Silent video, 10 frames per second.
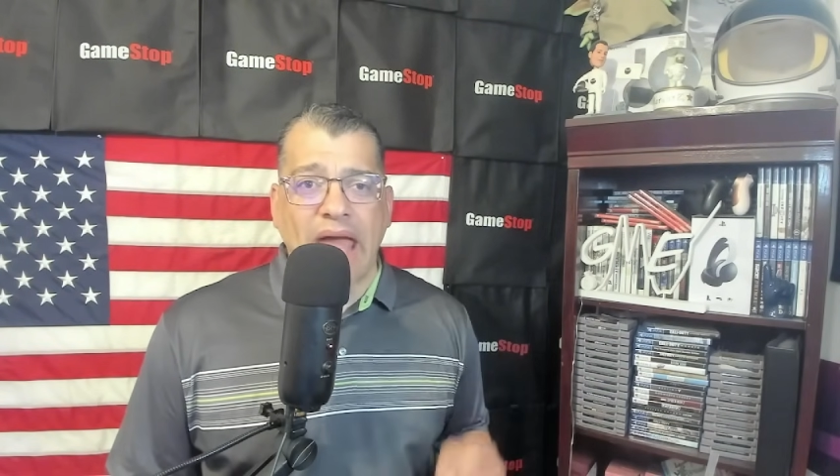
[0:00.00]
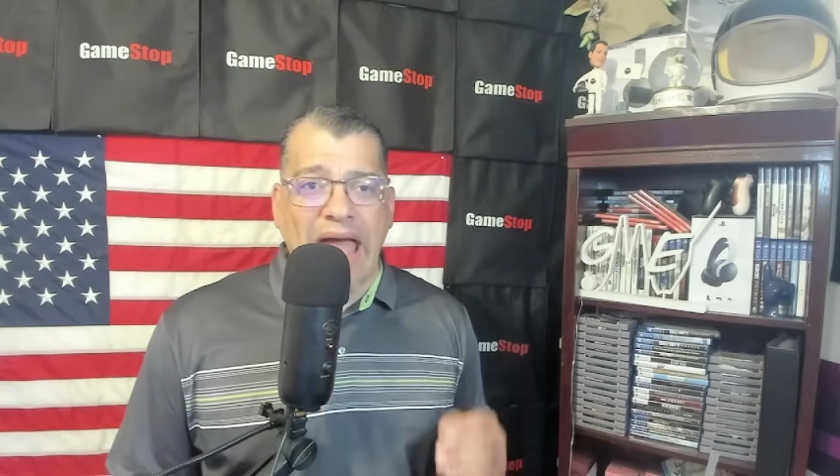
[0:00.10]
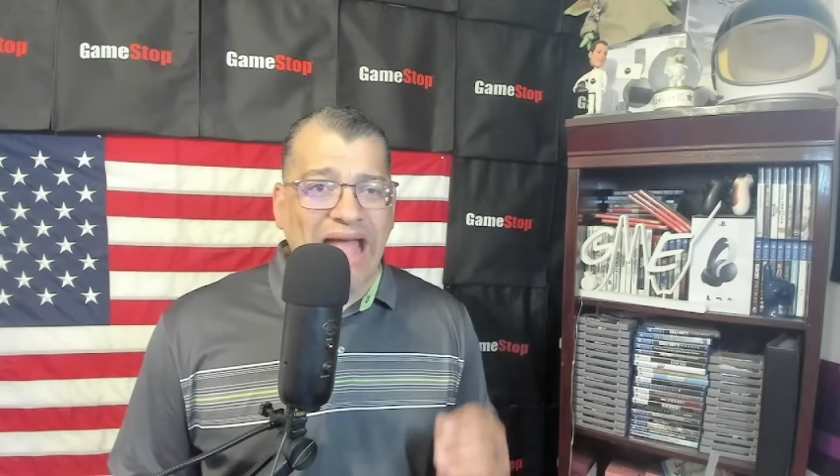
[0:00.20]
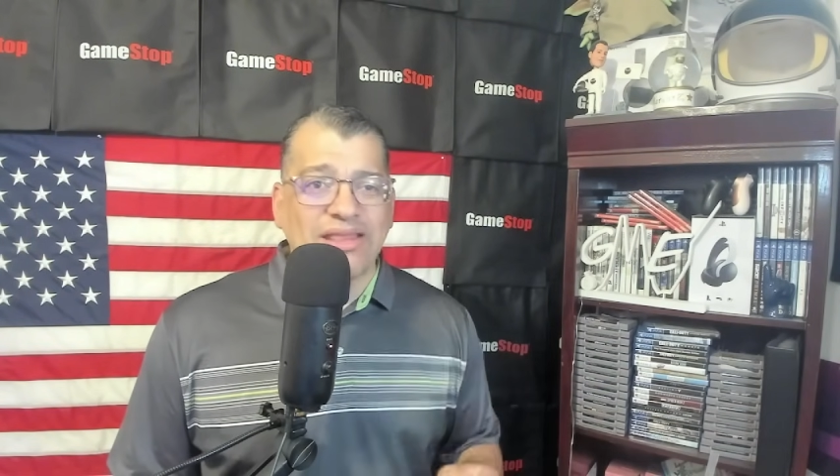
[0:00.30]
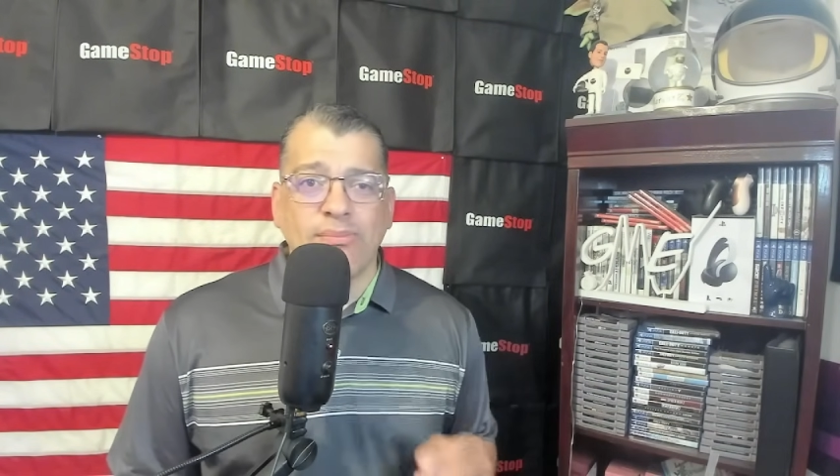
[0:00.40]

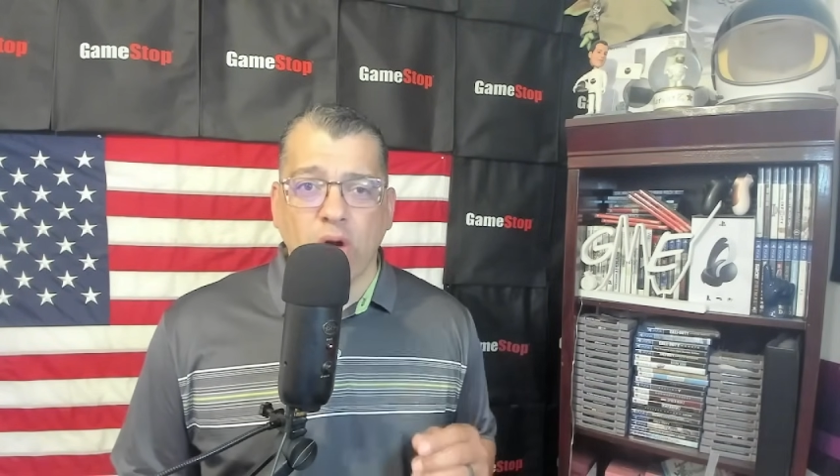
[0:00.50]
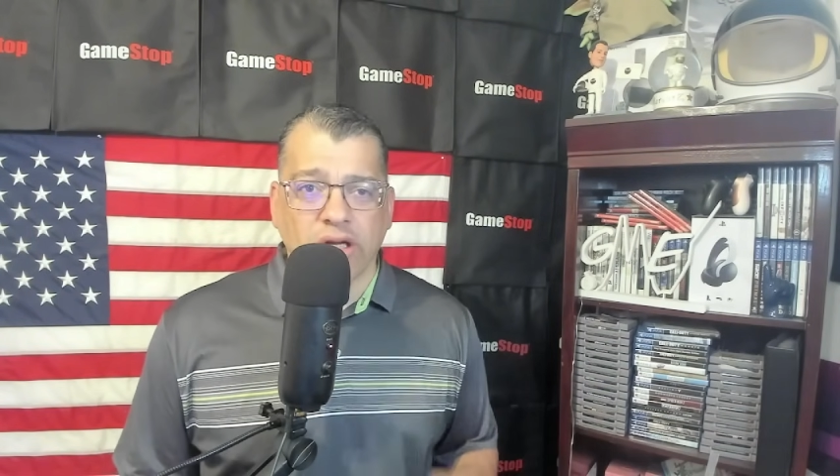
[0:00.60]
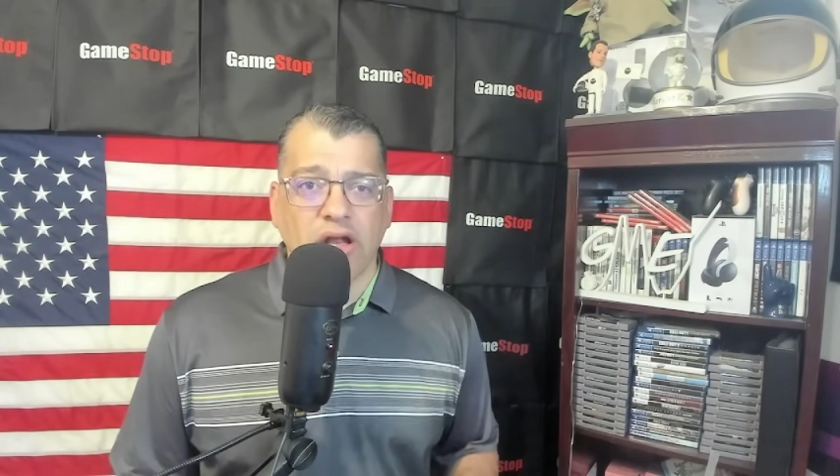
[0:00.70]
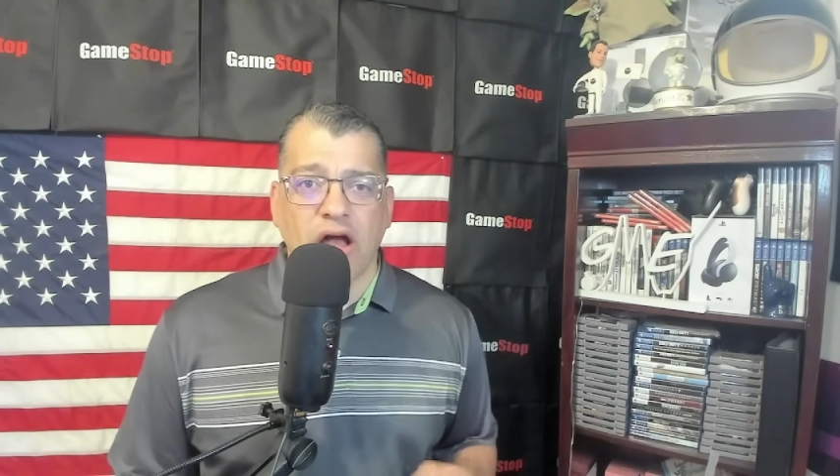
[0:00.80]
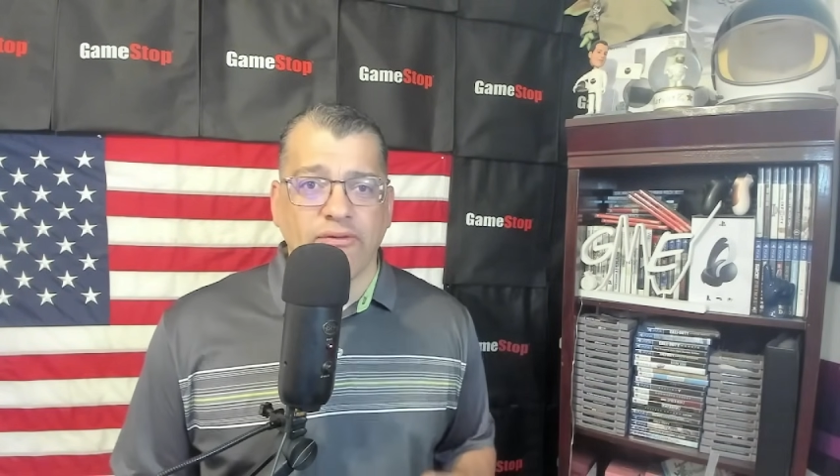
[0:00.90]
at the
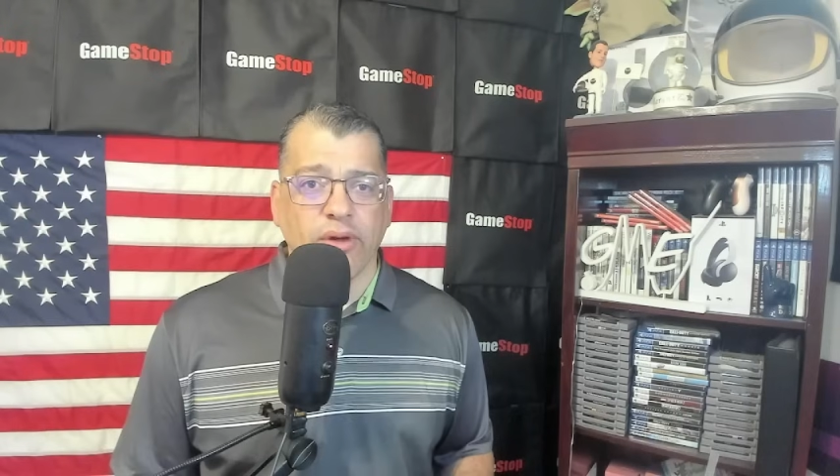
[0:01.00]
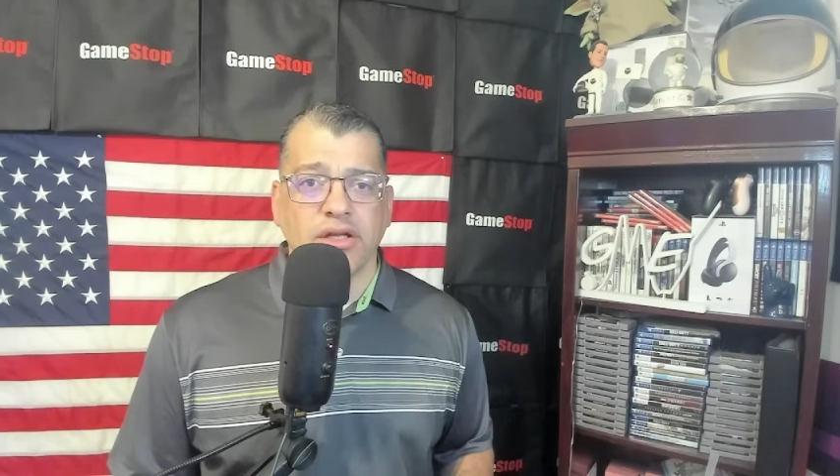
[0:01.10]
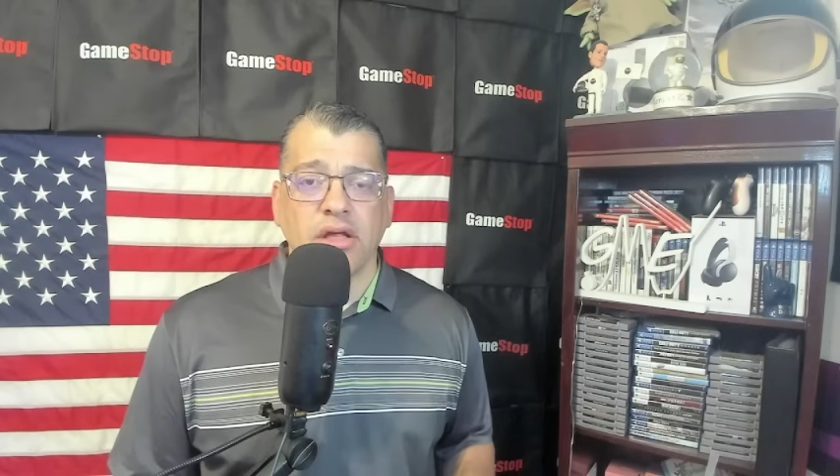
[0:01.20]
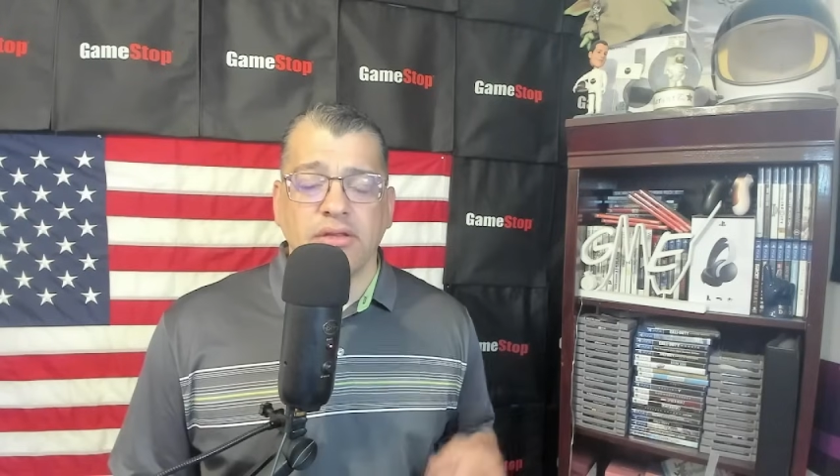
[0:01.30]
market offering,